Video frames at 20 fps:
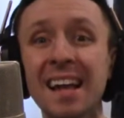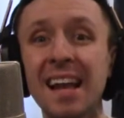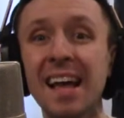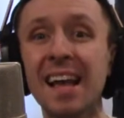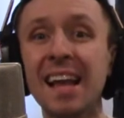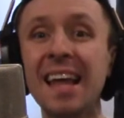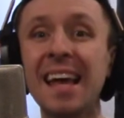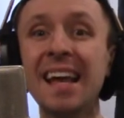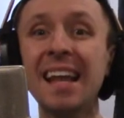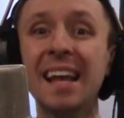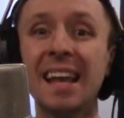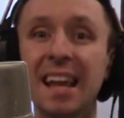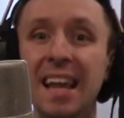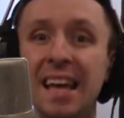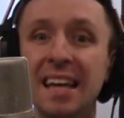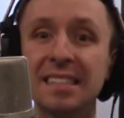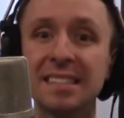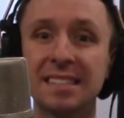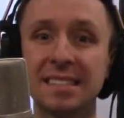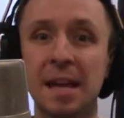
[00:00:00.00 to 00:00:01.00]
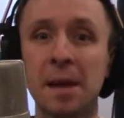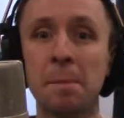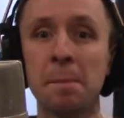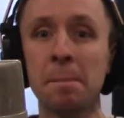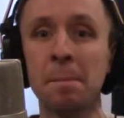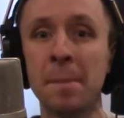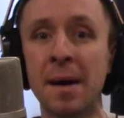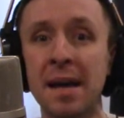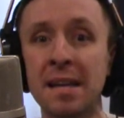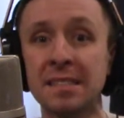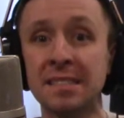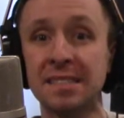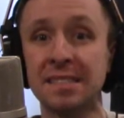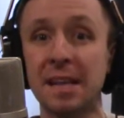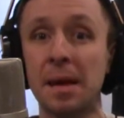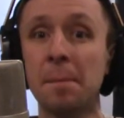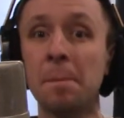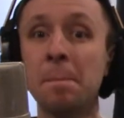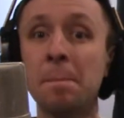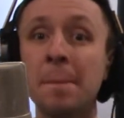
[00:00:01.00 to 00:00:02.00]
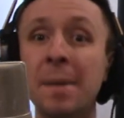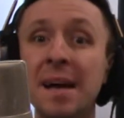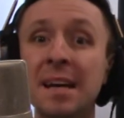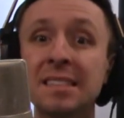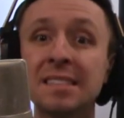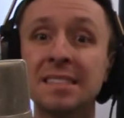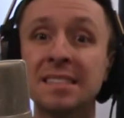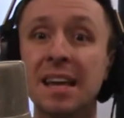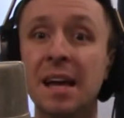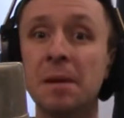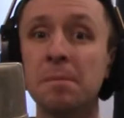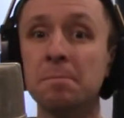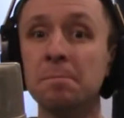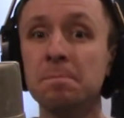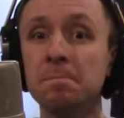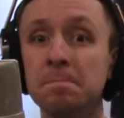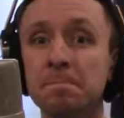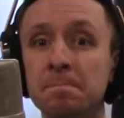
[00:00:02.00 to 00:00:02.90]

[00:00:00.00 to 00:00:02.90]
dale, samba, we gotta keep samba.